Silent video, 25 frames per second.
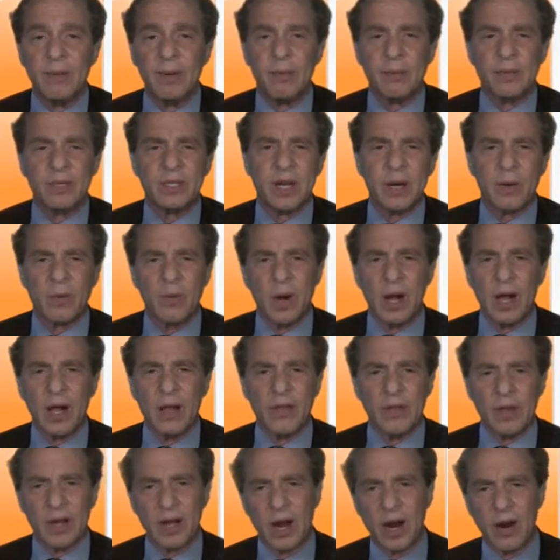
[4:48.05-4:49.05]
People say,
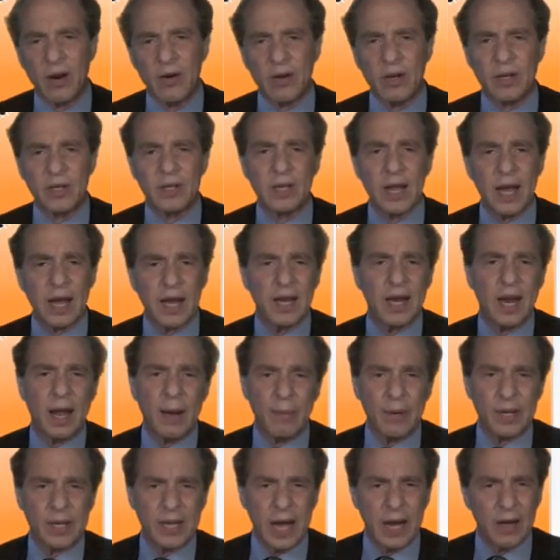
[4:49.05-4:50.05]
well, the current
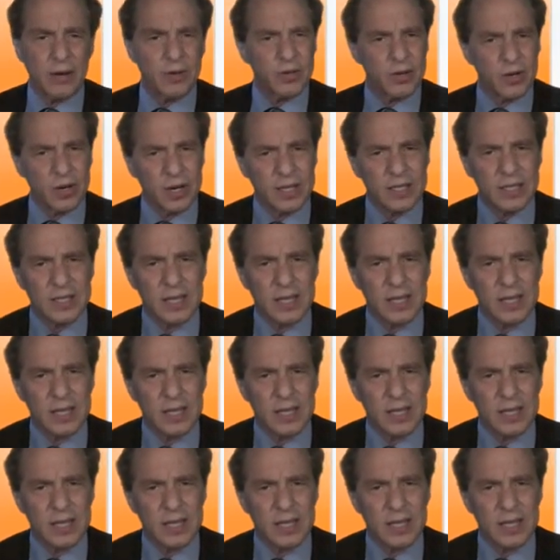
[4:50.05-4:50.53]
economic downturn,